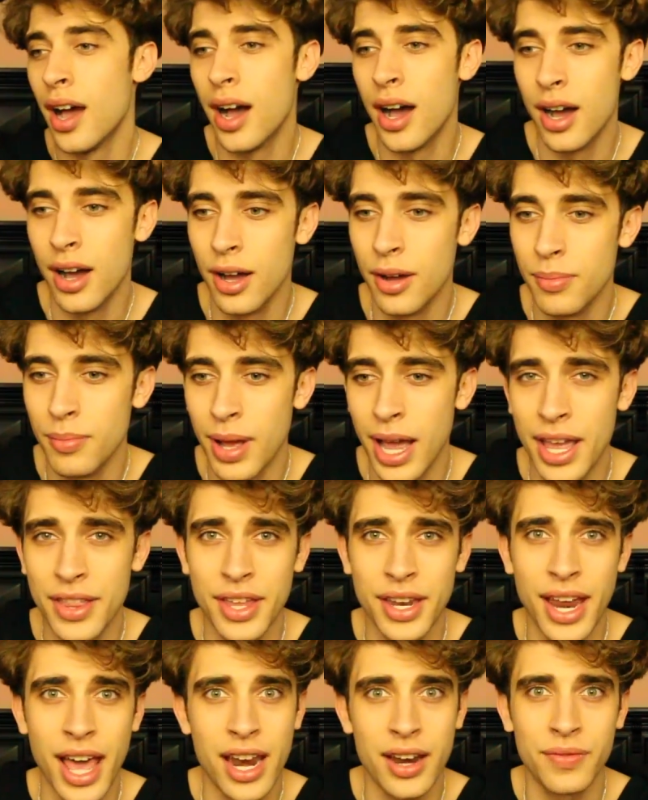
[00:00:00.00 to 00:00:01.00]
Um, and
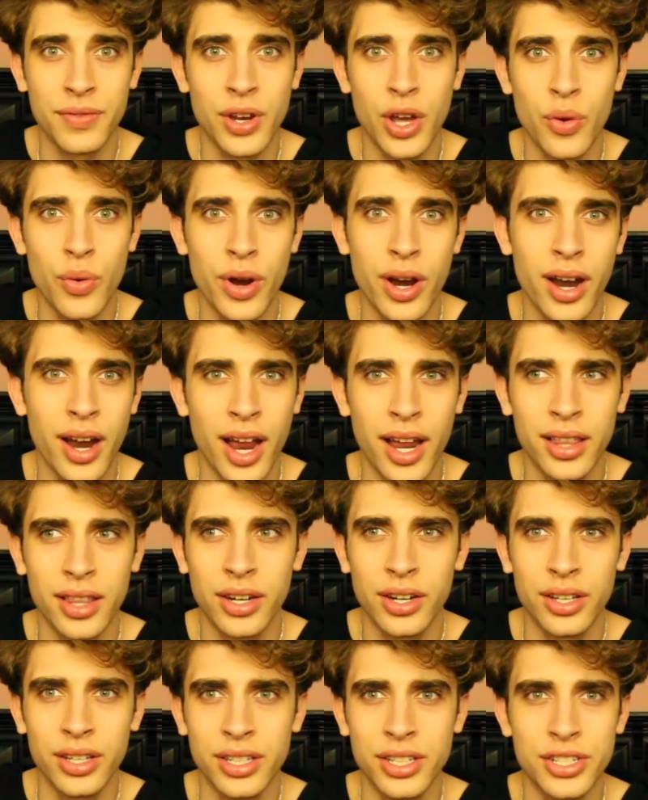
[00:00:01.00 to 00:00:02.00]
then out of nowhere, I
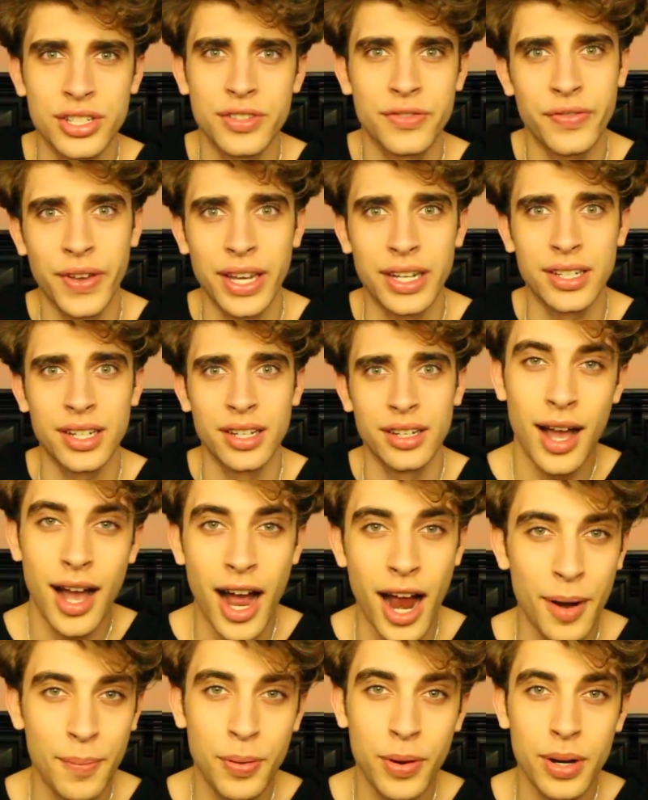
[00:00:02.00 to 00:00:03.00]
literally just fainted.
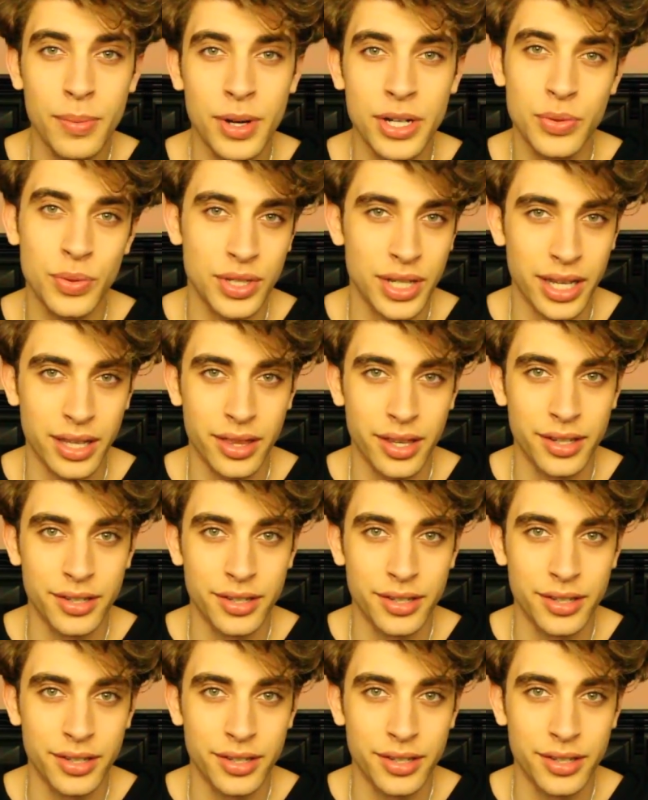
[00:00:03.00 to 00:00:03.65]
I pretty much was like